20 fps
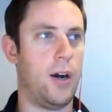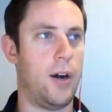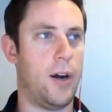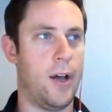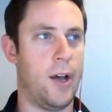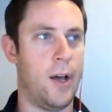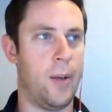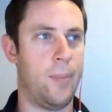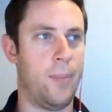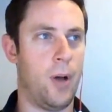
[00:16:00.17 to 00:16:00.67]

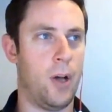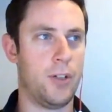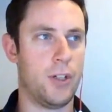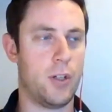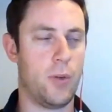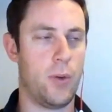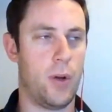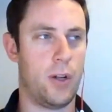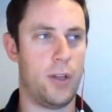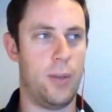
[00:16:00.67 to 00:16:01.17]
I'll just
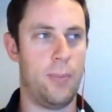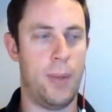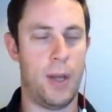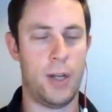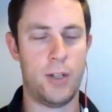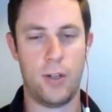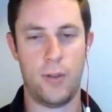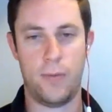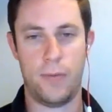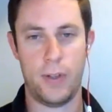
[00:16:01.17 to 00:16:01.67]
quickly
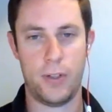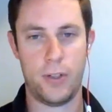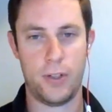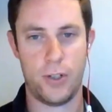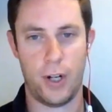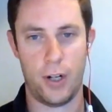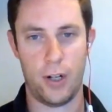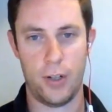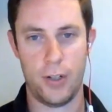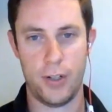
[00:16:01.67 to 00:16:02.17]
mention
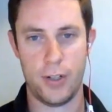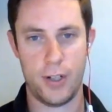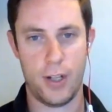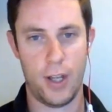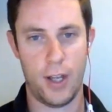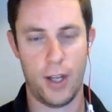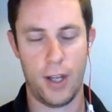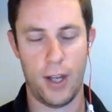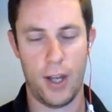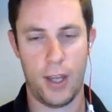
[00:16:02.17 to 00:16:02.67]
Fitzgerald is,
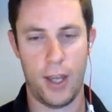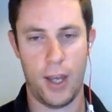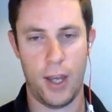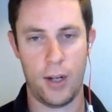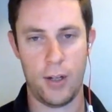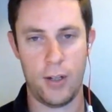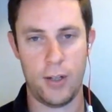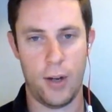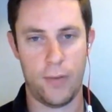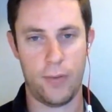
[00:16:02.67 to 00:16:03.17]

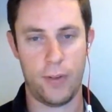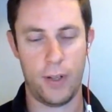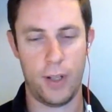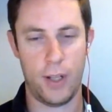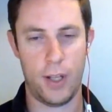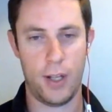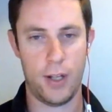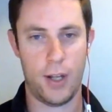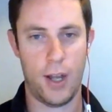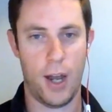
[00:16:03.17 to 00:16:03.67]
again, definitely
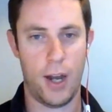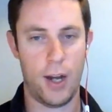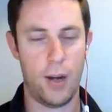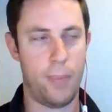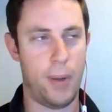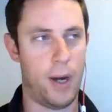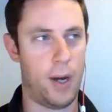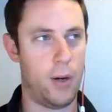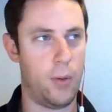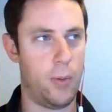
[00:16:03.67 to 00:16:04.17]
a guy to
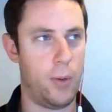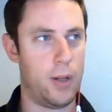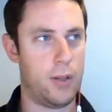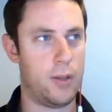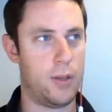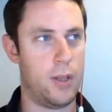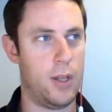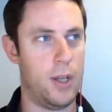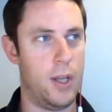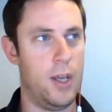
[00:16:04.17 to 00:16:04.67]
pair with
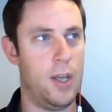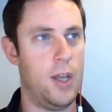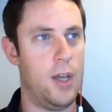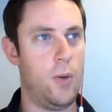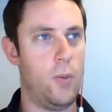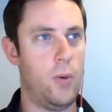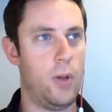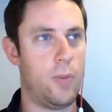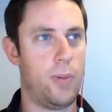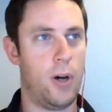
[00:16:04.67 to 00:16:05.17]

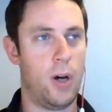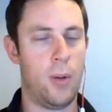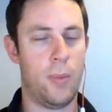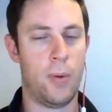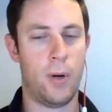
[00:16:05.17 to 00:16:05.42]
Palmer.